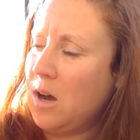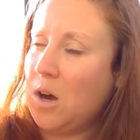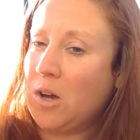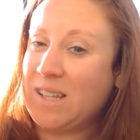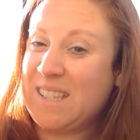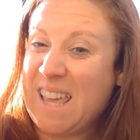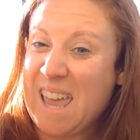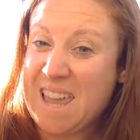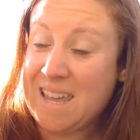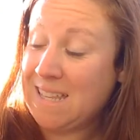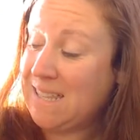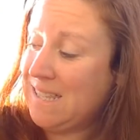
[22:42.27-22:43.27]
on his
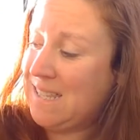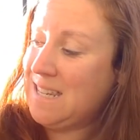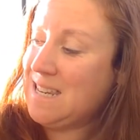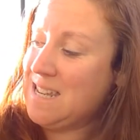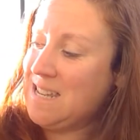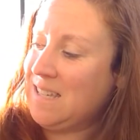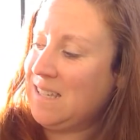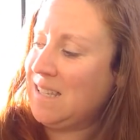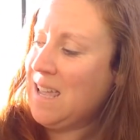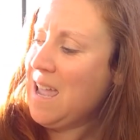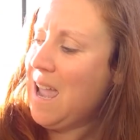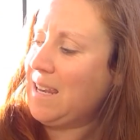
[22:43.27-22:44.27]
hands and knees
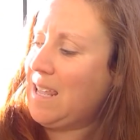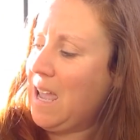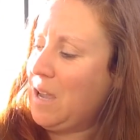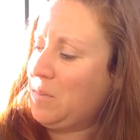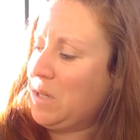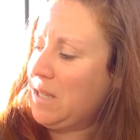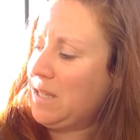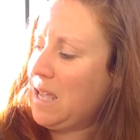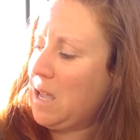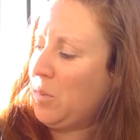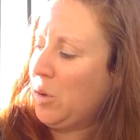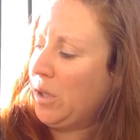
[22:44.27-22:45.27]
and came to the
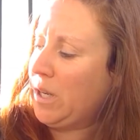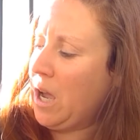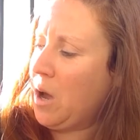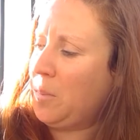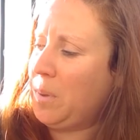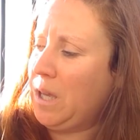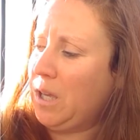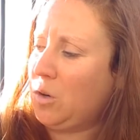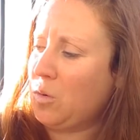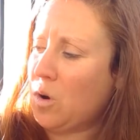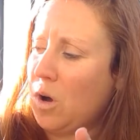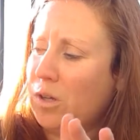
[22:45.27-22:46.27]
table, and up he
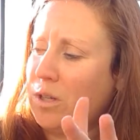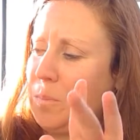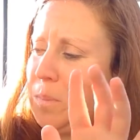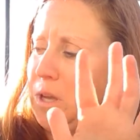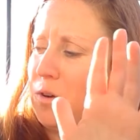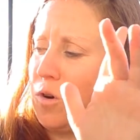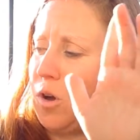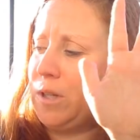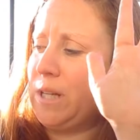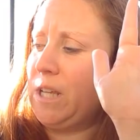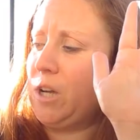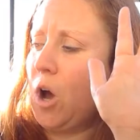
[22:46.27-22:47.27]
crawled,
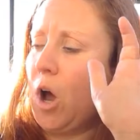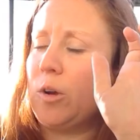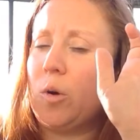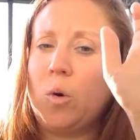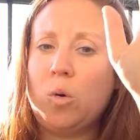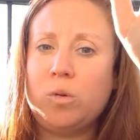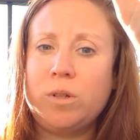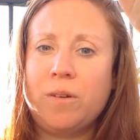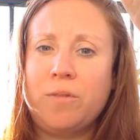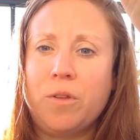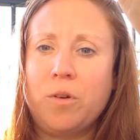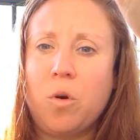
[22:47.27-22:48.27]
and he caught hold
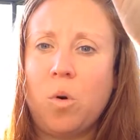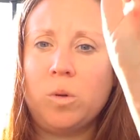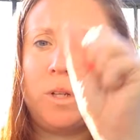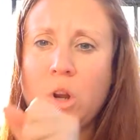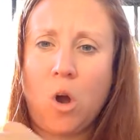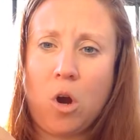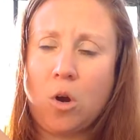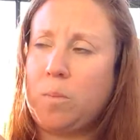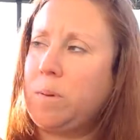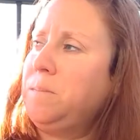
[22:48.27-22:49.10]
of the golden harp.